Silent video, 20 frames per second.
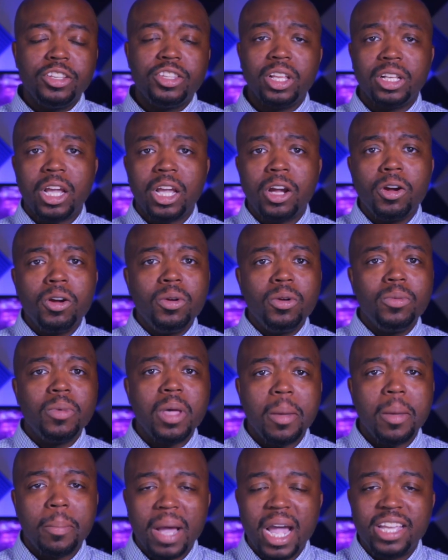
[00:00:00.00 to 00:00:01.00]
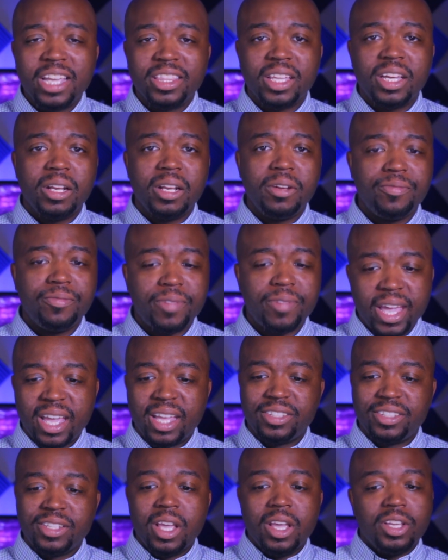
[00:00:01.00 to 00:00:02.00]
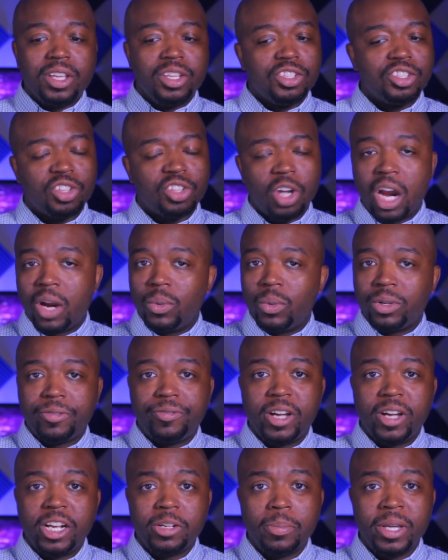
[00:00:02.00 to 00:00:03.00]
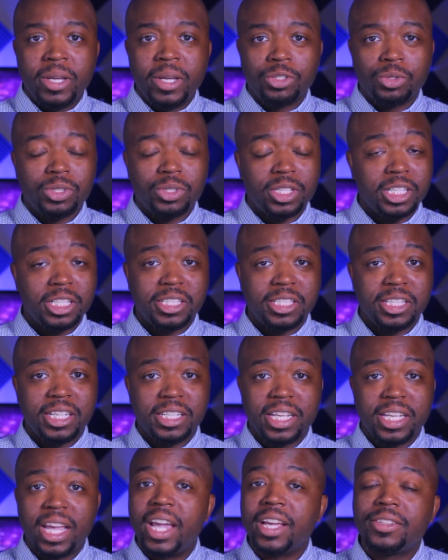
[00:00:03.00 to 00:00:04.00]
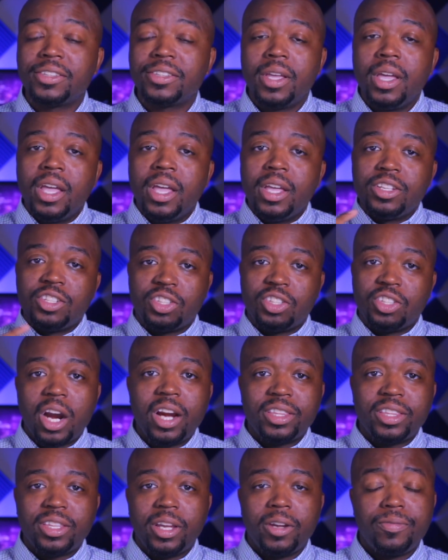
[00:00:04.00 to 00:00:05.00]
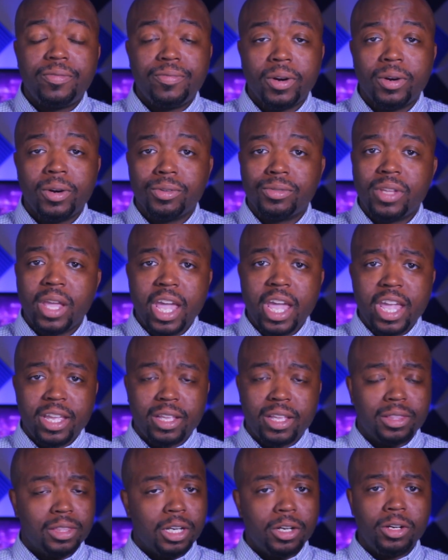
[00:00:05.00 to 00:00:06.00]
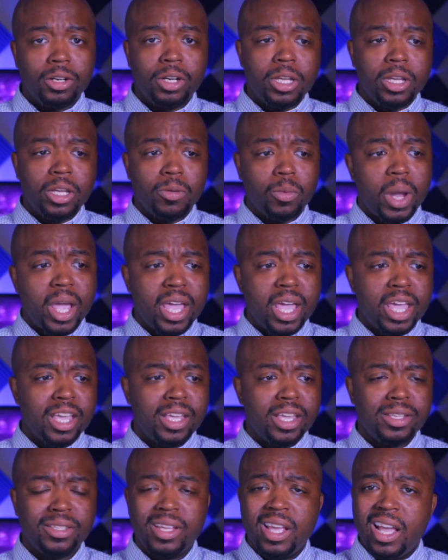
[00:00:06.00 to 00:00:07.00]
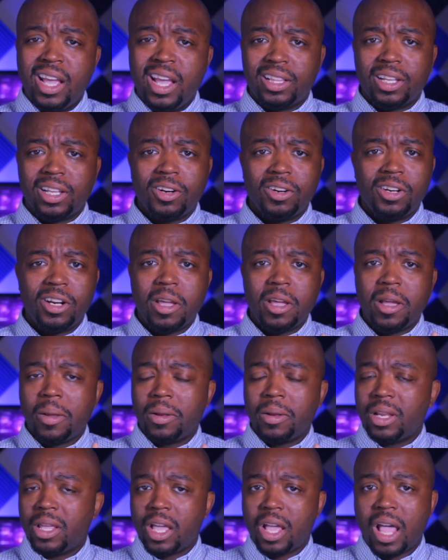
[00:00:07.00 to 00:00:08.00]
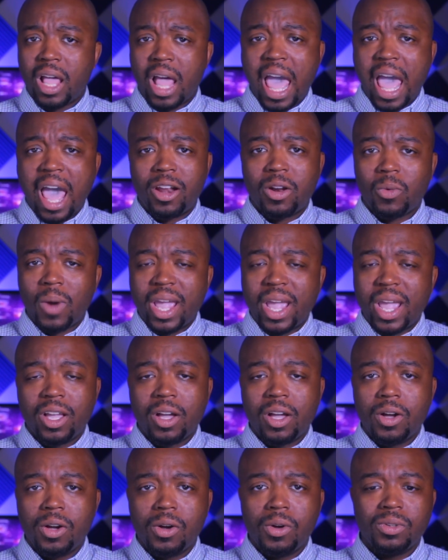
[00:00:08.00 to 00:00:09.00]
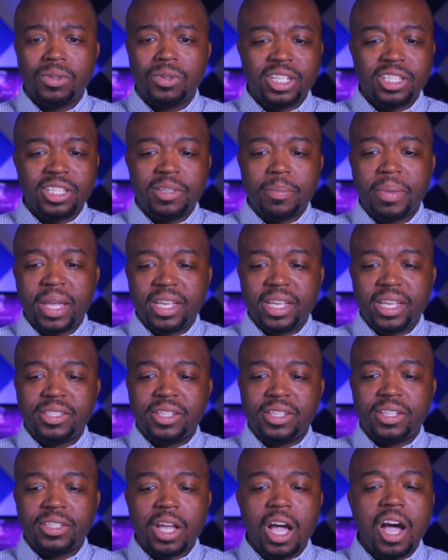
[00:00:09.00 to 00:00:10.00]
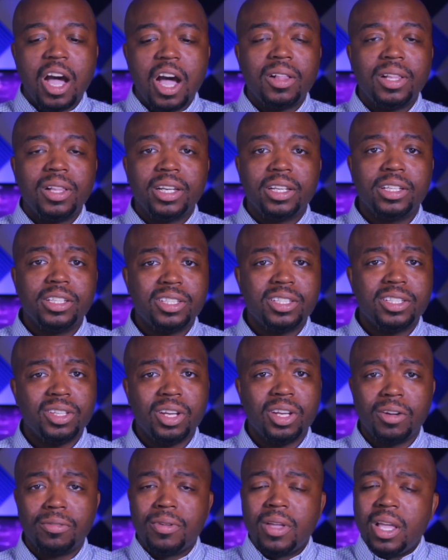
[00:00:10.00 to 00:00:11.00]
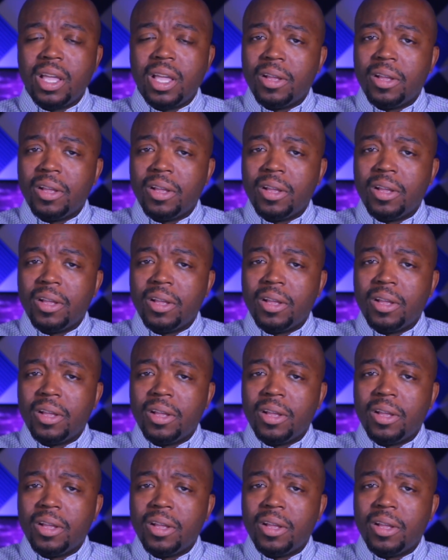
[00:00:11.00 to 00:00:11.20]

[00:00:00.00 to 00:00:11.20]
to learn Python fast, start with the fundamentals and the syntax. Start there first. Hey, learning arrays, learning the, how to write code, just the basics, all that good stuff.